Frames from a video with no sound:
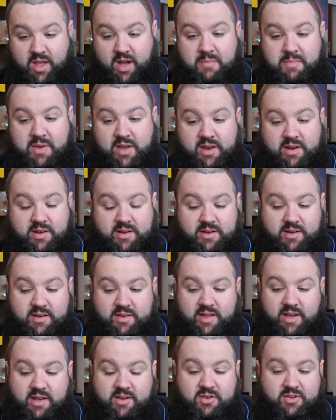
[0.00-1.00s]
I mean,
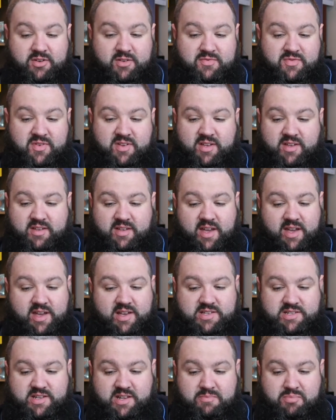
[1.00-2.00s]
they could have
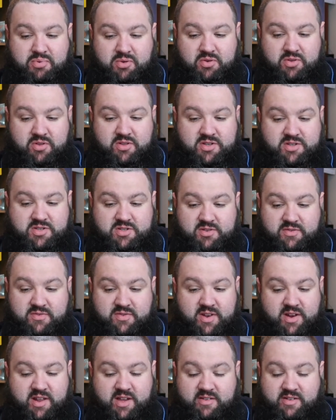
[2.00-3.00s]
easily put other
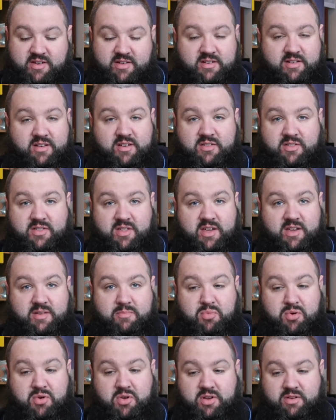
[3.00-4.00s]
stuff in here, I think.
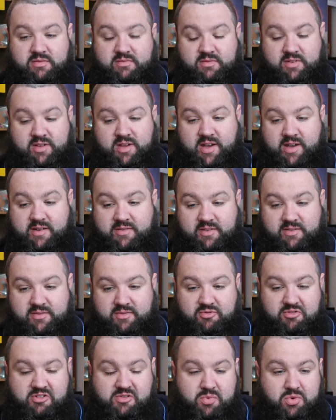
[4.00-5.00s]
But yeah,
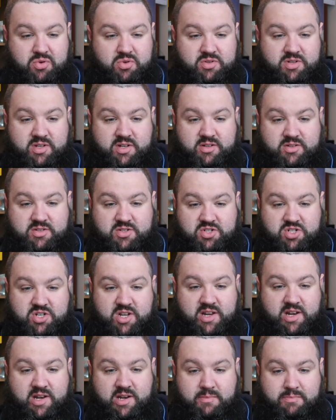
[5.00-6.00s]
rewarding as
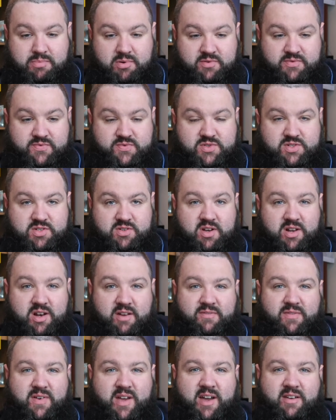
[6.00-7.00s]
Jigglypuffs and
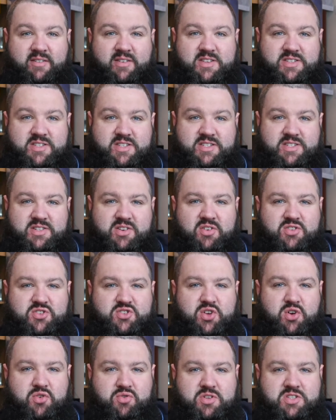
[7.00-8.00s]
Clefairies is not
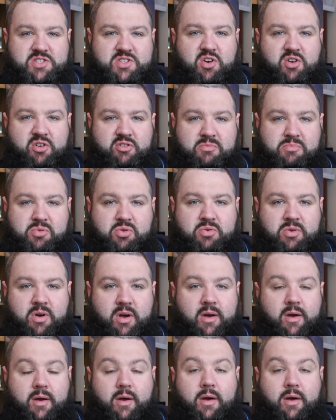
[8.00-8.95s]
so desirable.